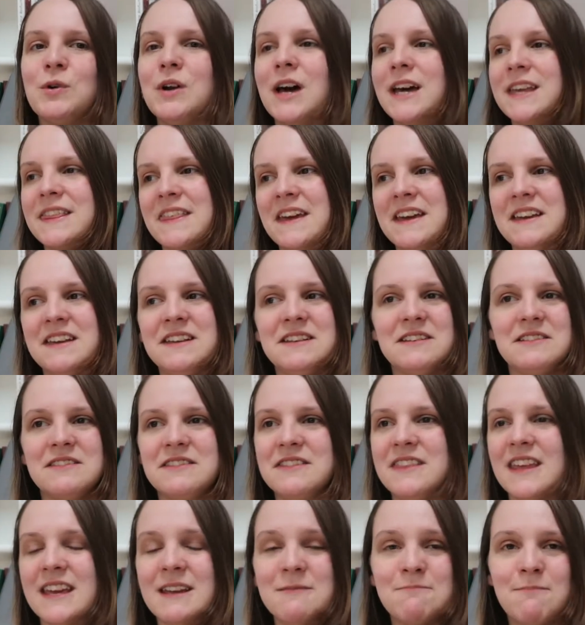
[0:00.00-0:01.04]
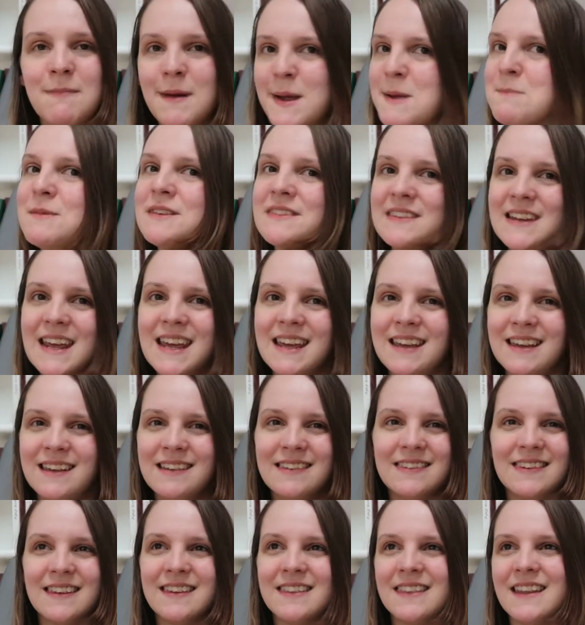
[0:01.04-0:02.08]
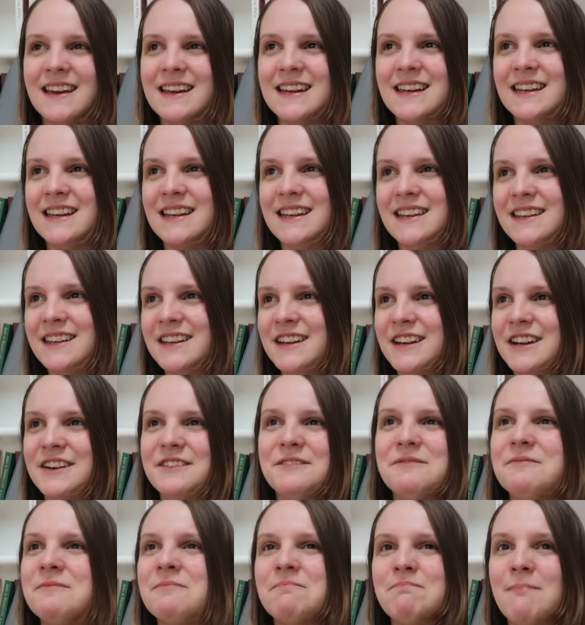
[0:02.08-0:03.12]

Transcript: Like, they make mistakes and they, you know,